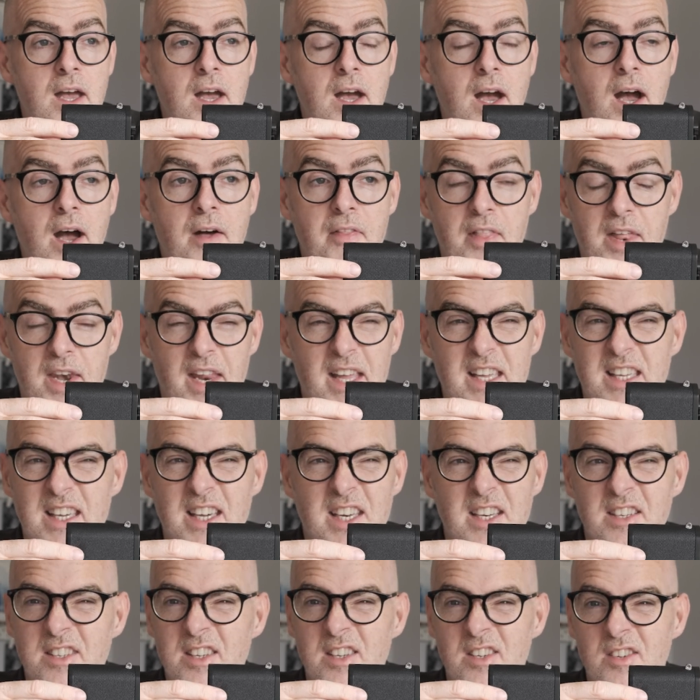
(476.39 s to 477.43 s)
And then I kind
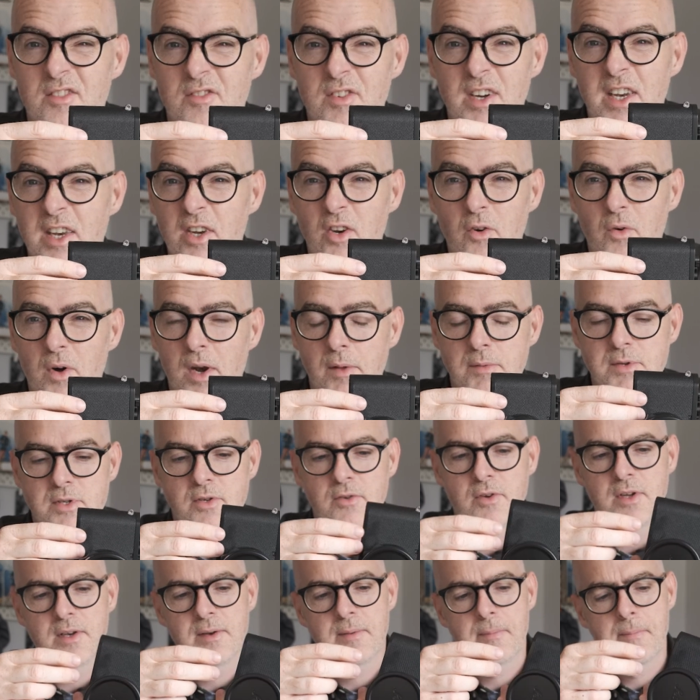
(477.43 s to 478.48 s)
of didn't really know what I was
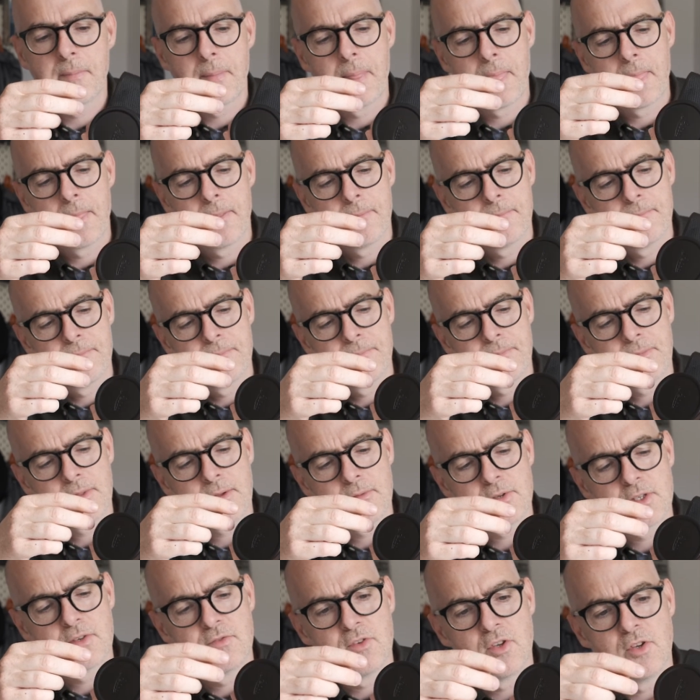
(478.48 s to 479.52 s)
doing. It
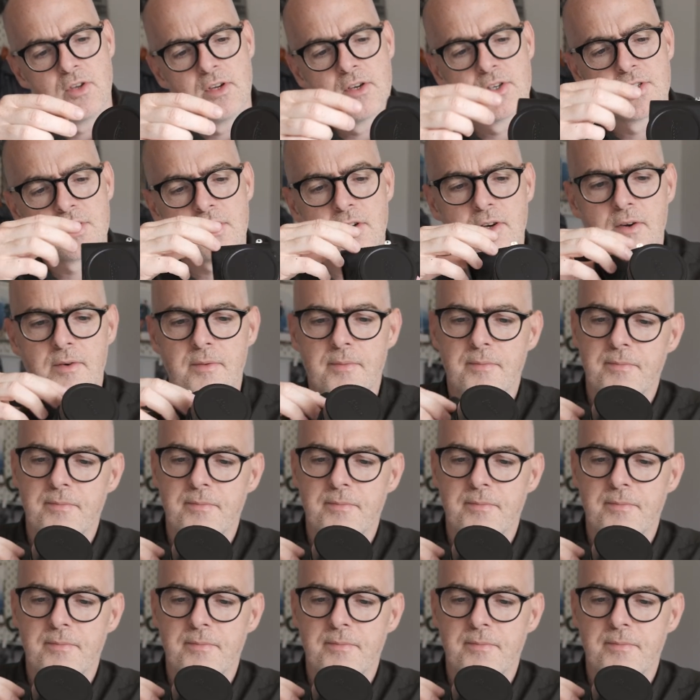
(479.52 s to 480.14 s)
was a few years ago.